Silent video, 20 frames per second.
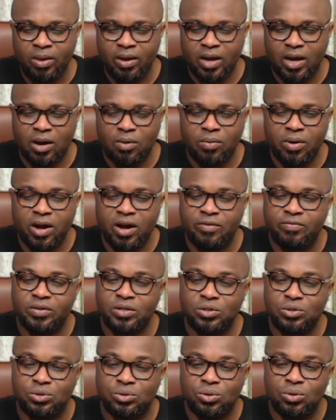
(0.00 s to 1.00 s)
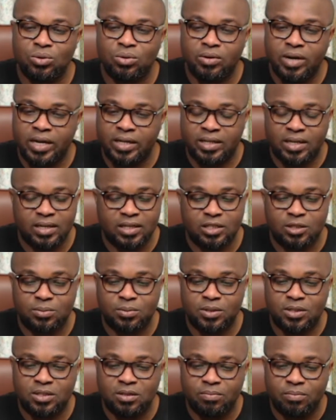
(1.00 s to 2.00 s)
and we have the sole right and
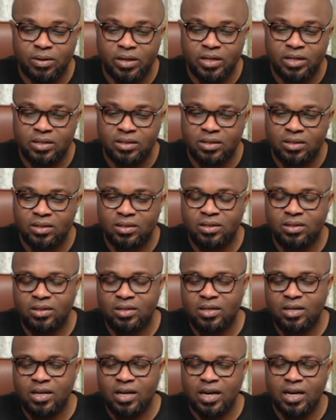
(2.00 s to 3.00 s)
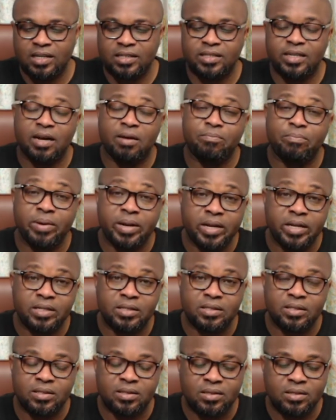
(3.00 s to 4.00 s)
responsibility and the
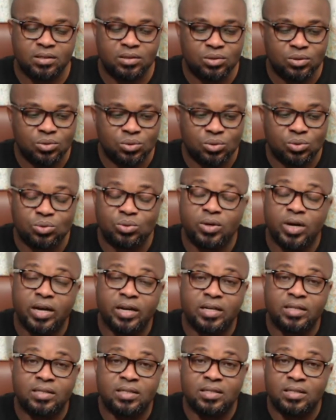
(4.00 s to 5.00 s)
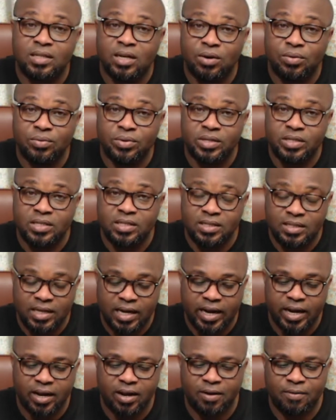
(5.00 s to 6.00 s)
ability to do anything that we
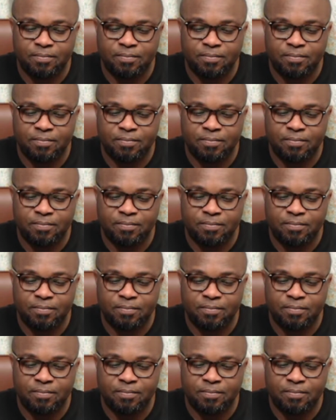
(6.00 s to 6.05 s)
desire